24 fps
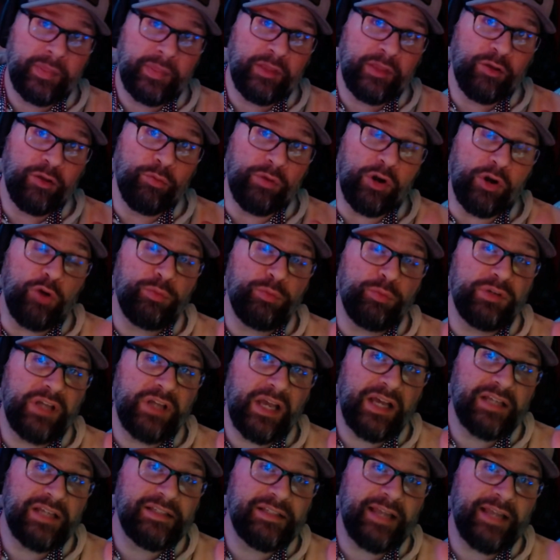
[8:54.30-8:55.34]
But I hope you
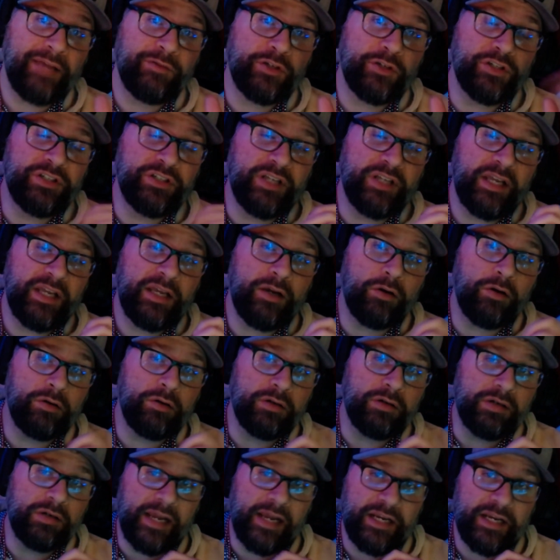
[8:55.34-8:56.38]
guys have a good day or
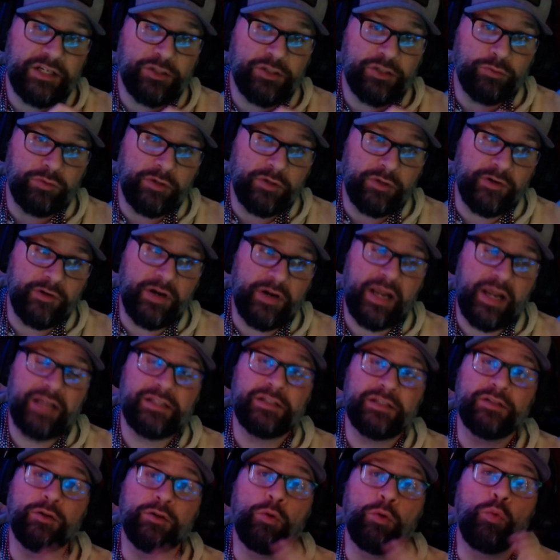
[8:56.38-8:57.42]
night wherever you're at
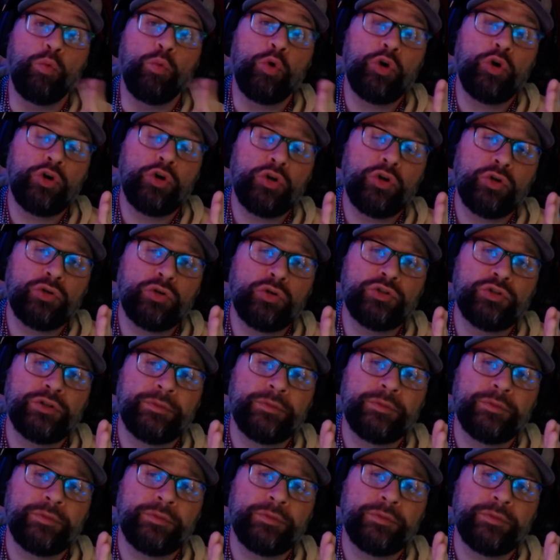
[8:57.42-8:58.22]
in the world.